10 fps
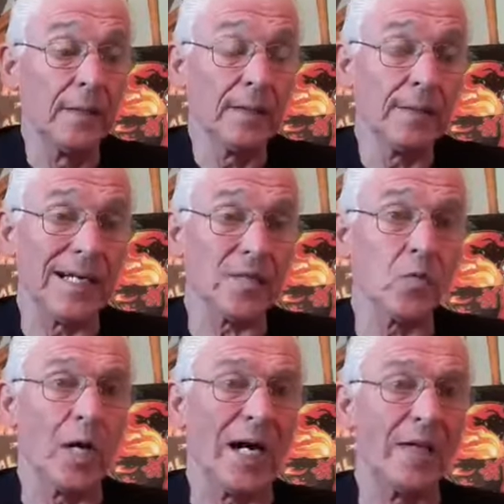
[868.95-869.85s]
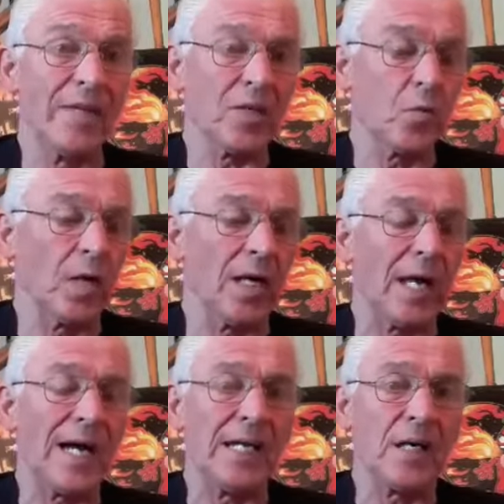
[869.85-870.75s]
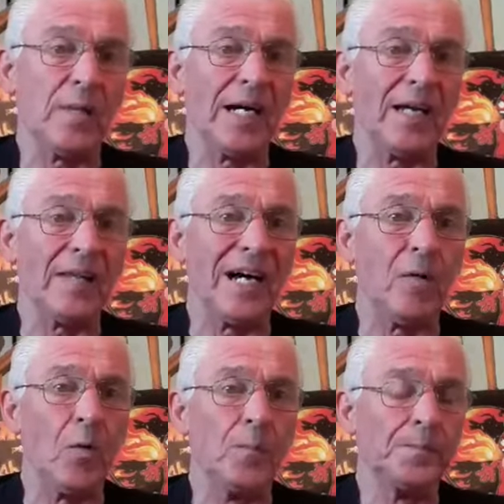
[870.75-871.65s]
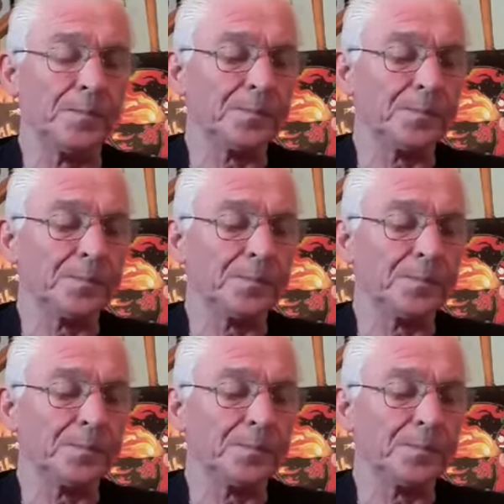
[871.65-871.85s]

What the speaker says: That's what I like about that one.